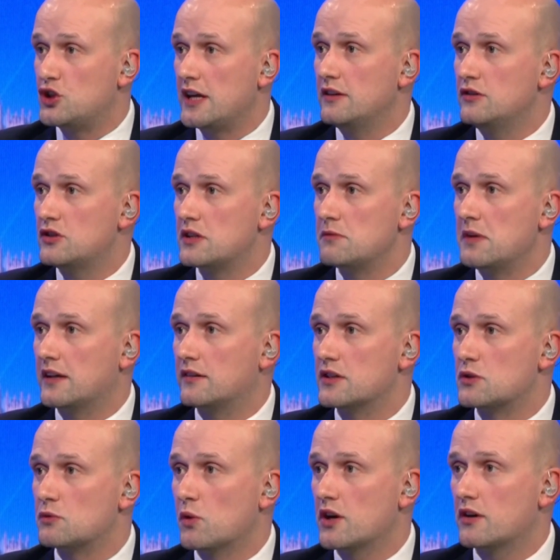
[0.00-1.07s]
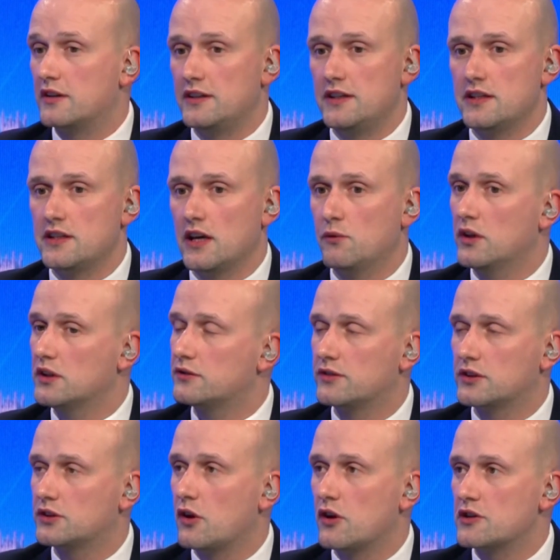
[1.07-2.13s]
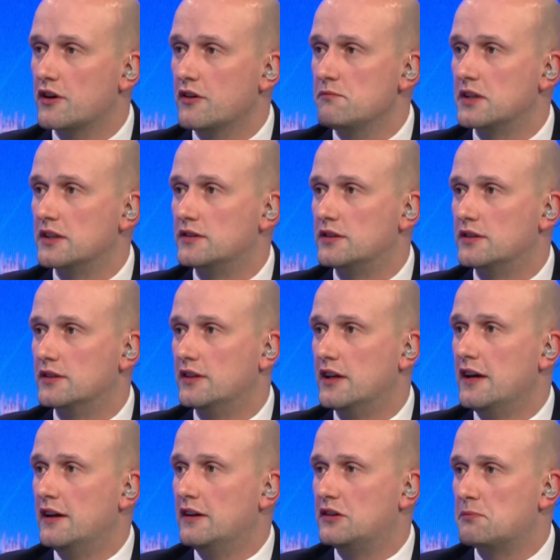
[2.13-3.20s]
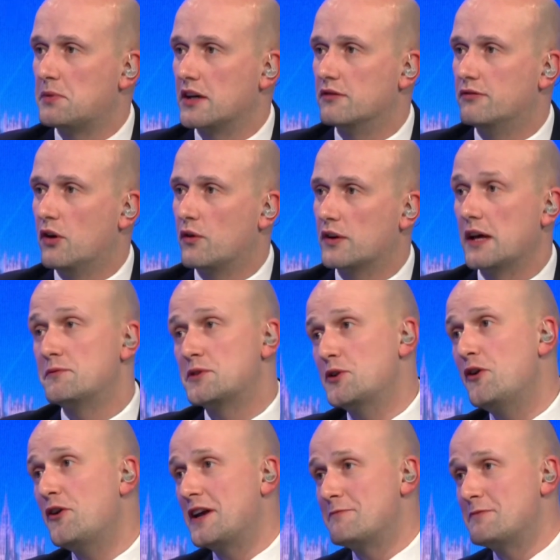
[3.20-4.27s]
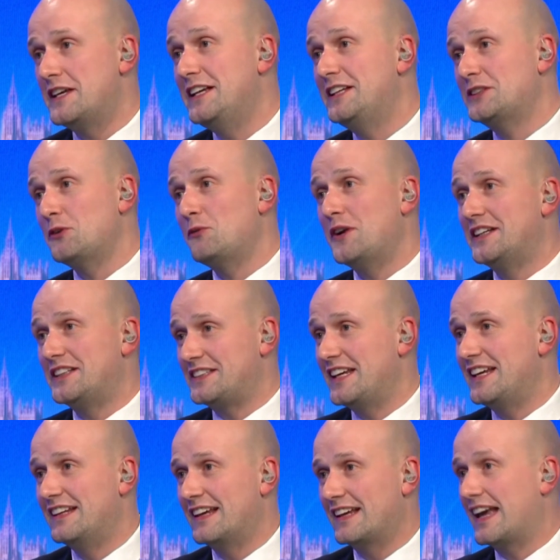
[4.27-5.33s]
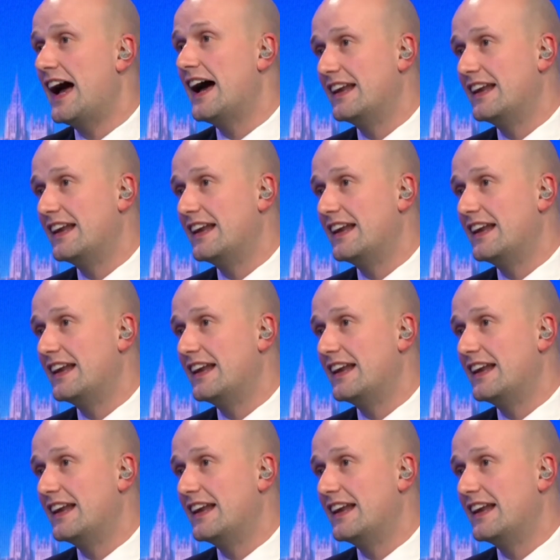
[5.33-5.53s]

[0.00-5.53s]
change to make this work, and he said, well, it's for the Scottish Government to bring forward. I'm sorry, but he's the one that's saying it